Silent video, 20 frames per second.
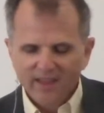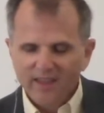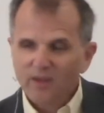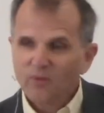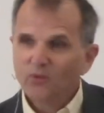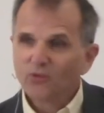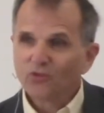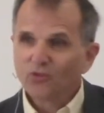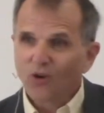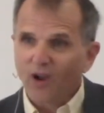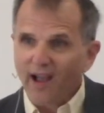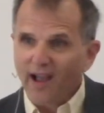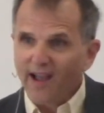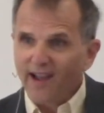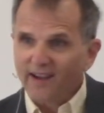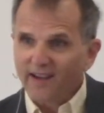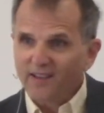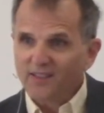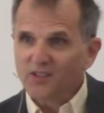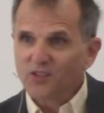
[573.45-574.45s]
He was
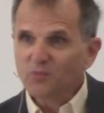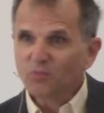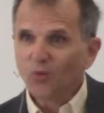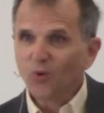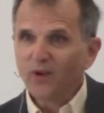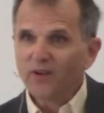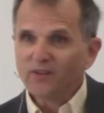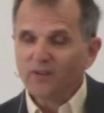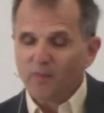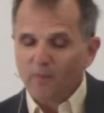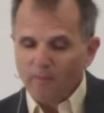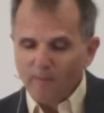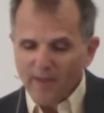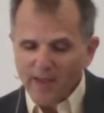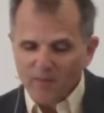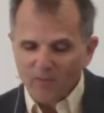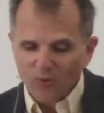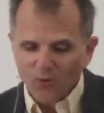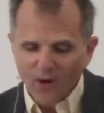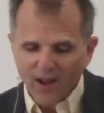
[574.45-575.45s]
trying at this point to
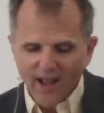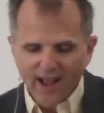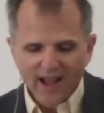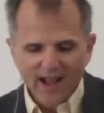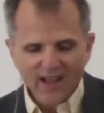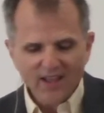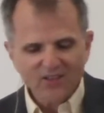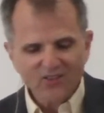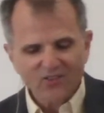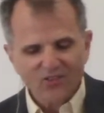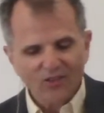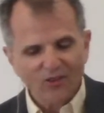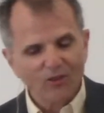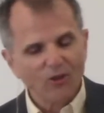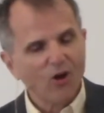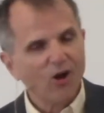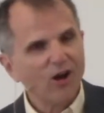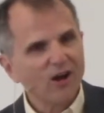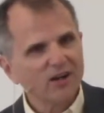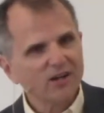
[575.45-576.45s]
memorize the
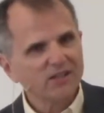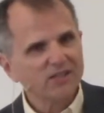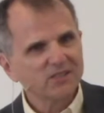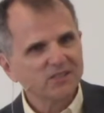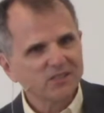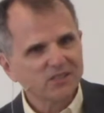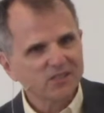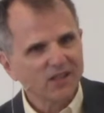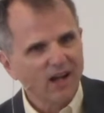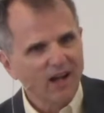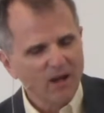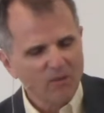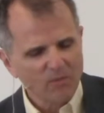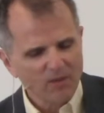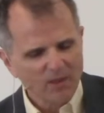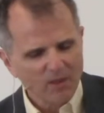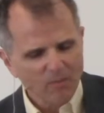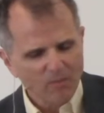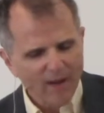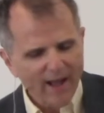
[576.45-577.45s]
longest psalm
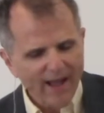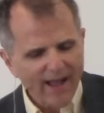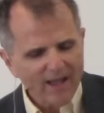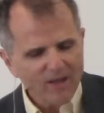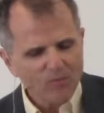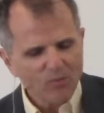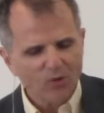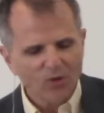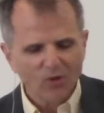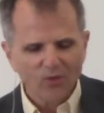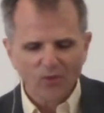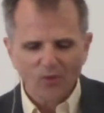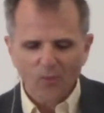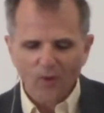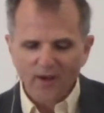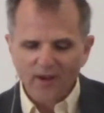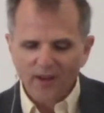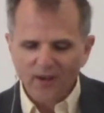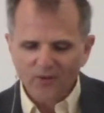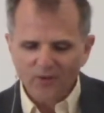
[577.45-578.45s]
in the Bible, the
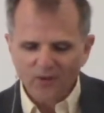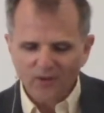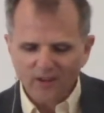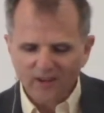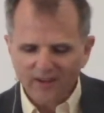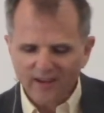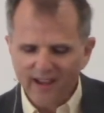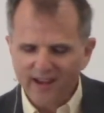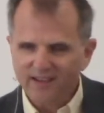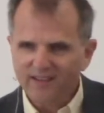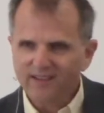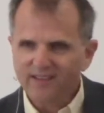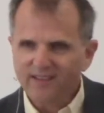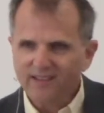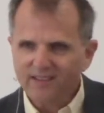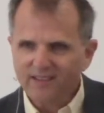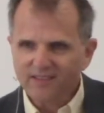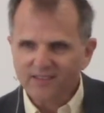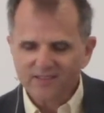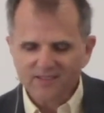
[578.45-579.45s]

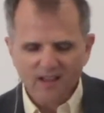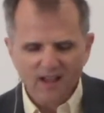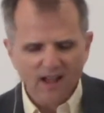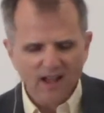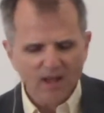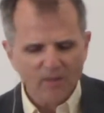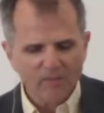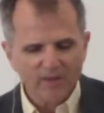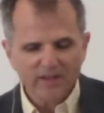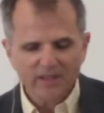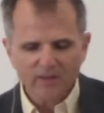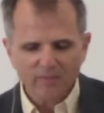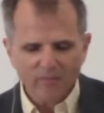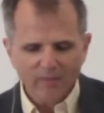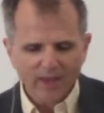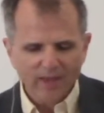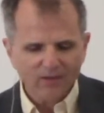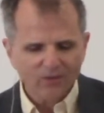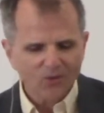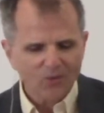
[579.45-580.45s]
119th psalm, and he
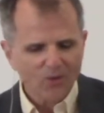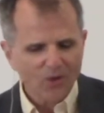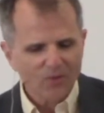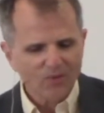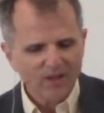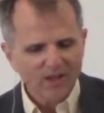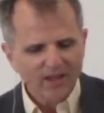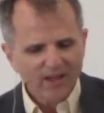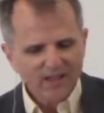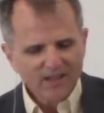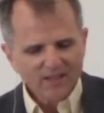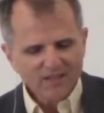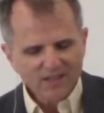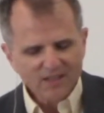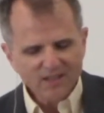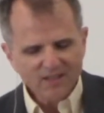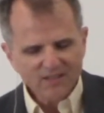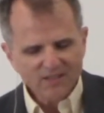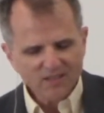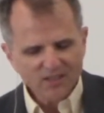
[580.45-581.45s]
meant, quote, to
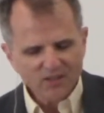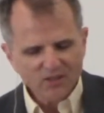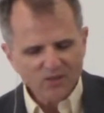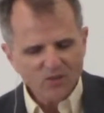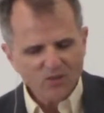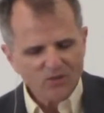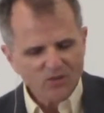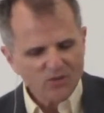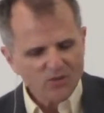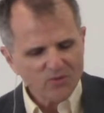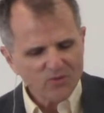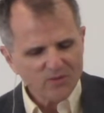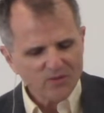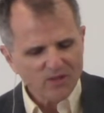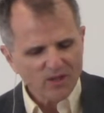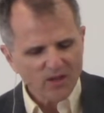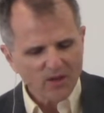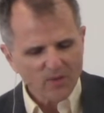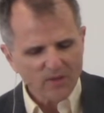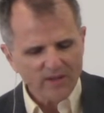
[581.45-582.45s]
continue to do
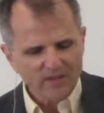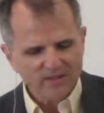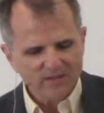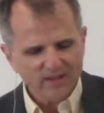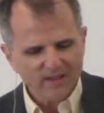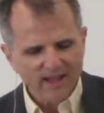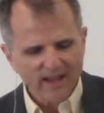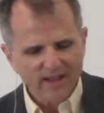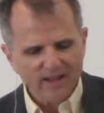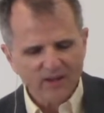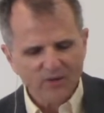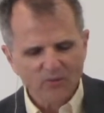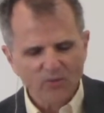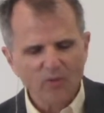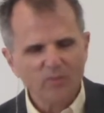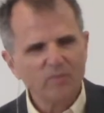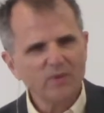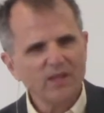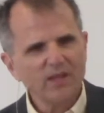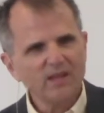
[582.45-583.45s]
so until I can
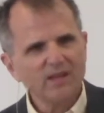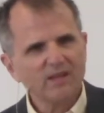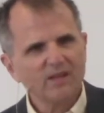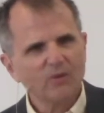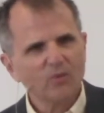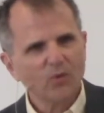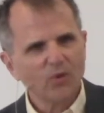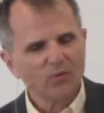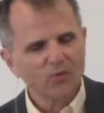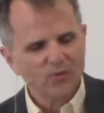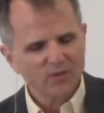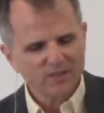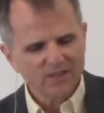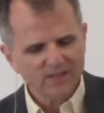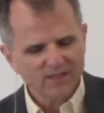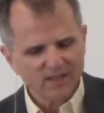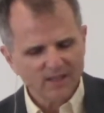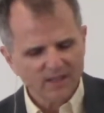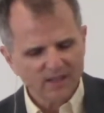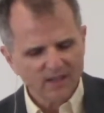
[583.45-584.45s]
repeat it with
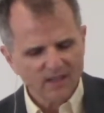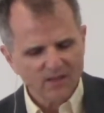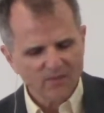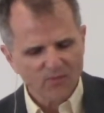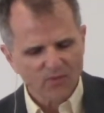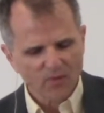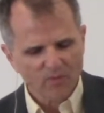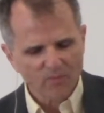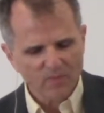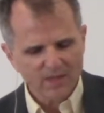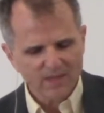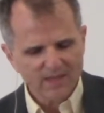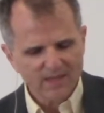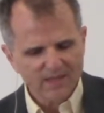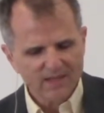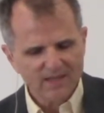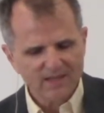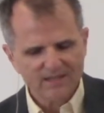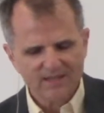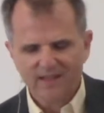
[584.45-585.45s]
facility from
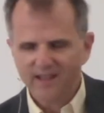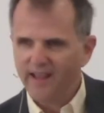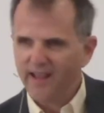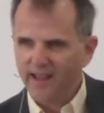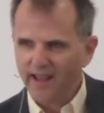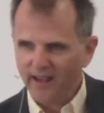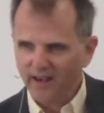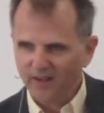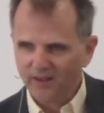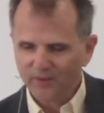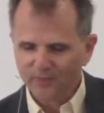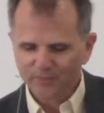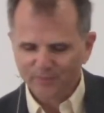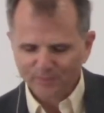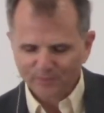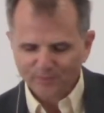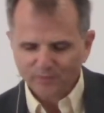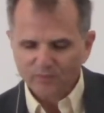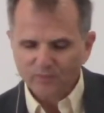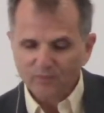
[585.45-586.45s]
beginning to end.
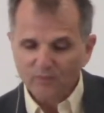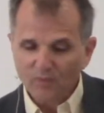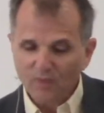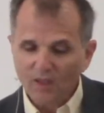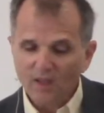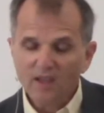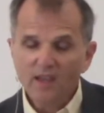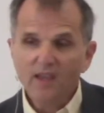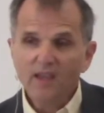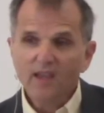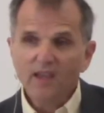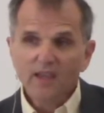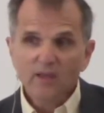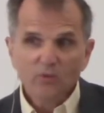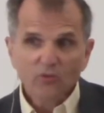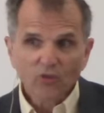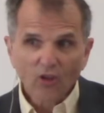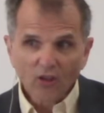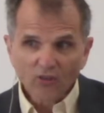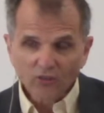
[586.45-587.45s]
He
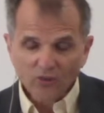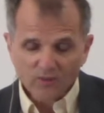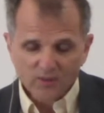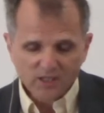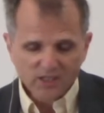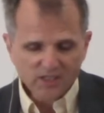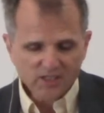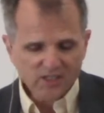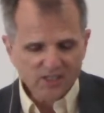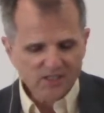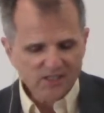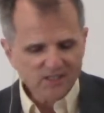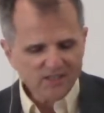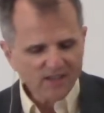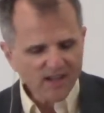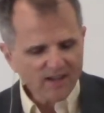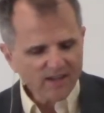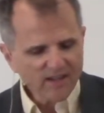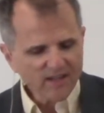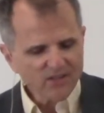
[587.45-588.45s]
was also teaching
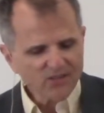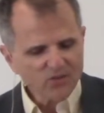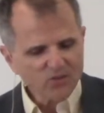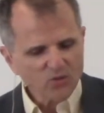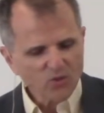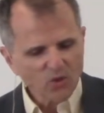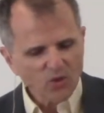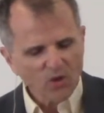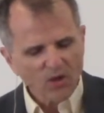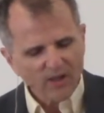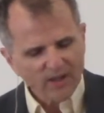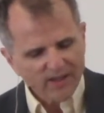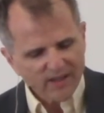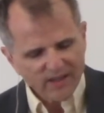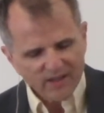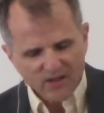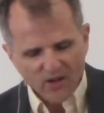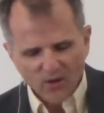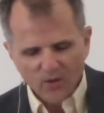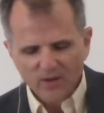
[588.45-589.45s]
Sunday school, and
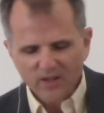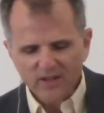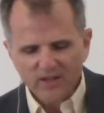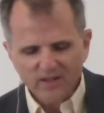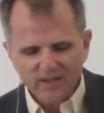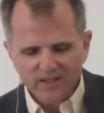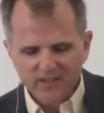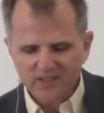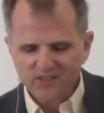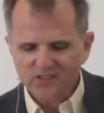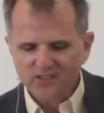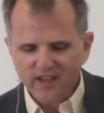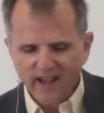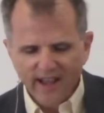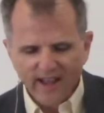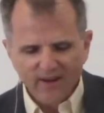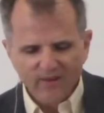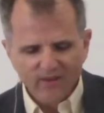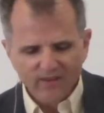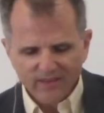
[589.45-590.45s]
he noted in his
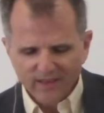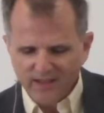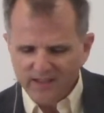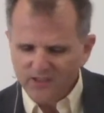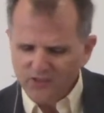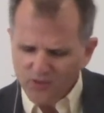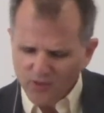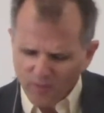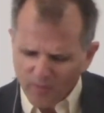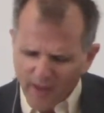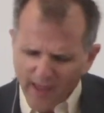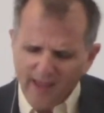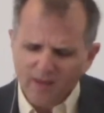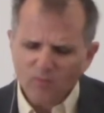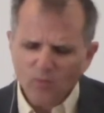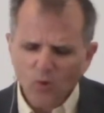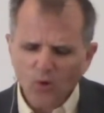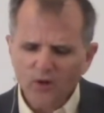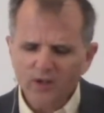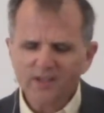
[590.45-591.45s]
diary that he should pay
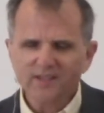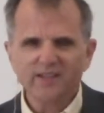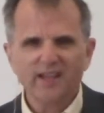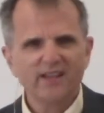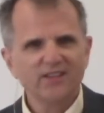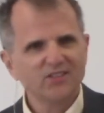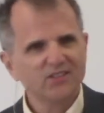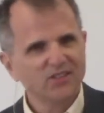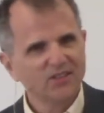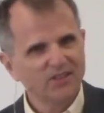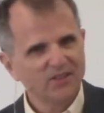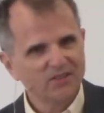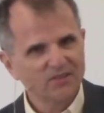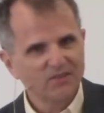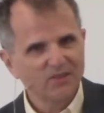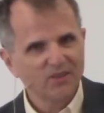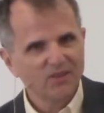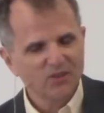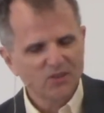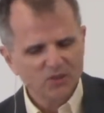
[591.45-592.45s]
more attention
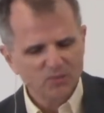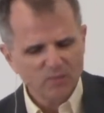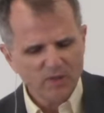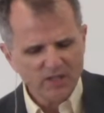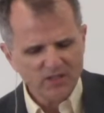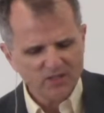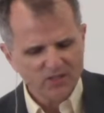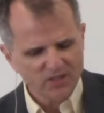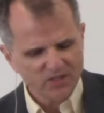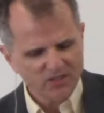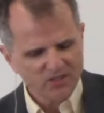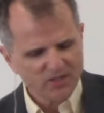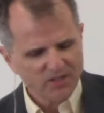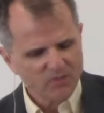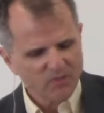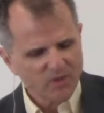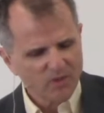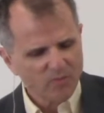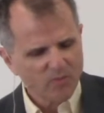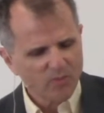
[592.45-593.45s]
to the speeches
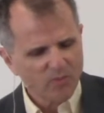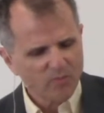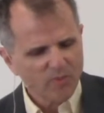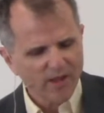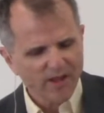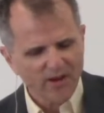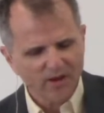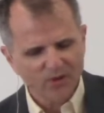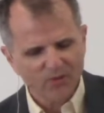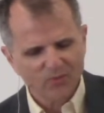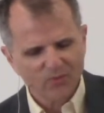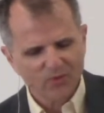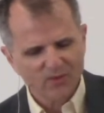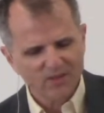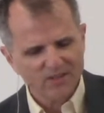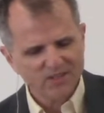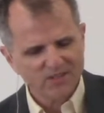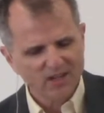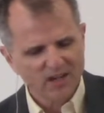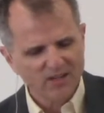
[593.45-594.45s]
he had prepared for
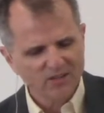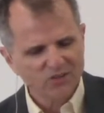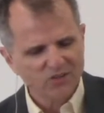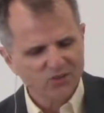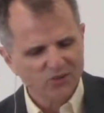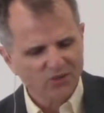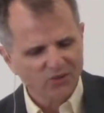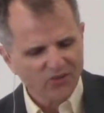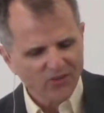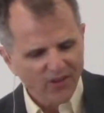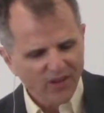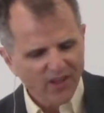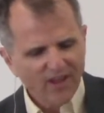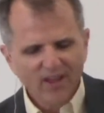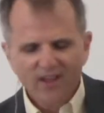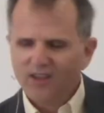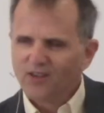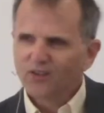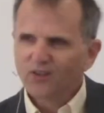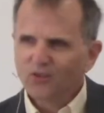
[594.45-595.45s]
these youngsters
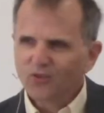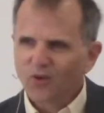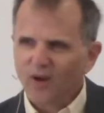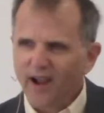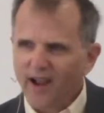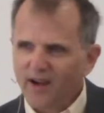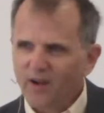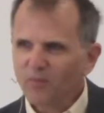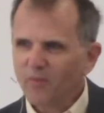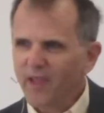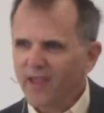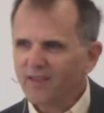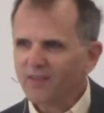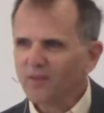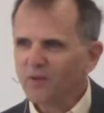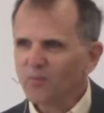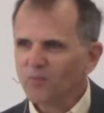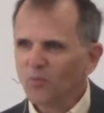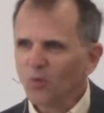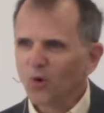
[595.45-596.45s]
to try to make
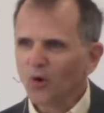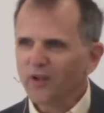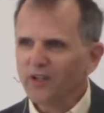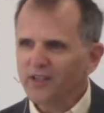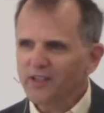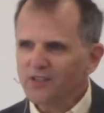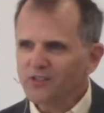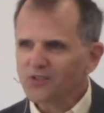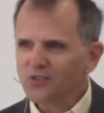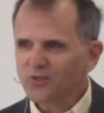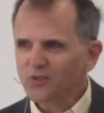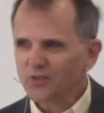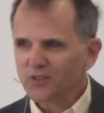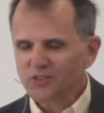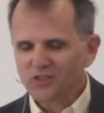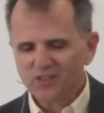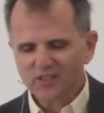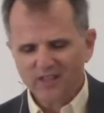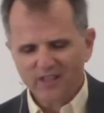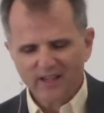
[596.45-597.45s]
them more
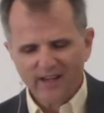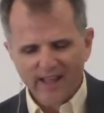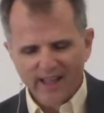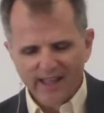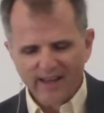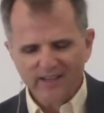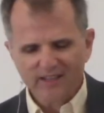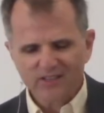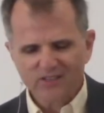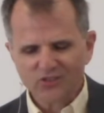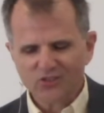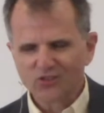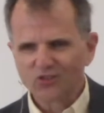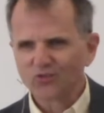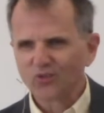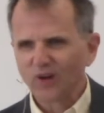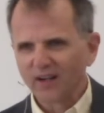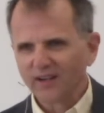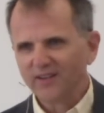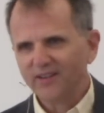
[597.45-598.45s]
interesting and
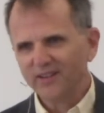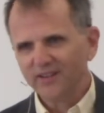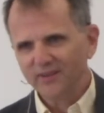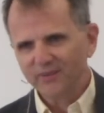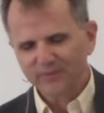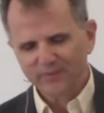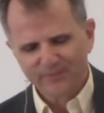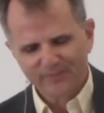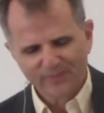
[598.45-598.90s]
instructive.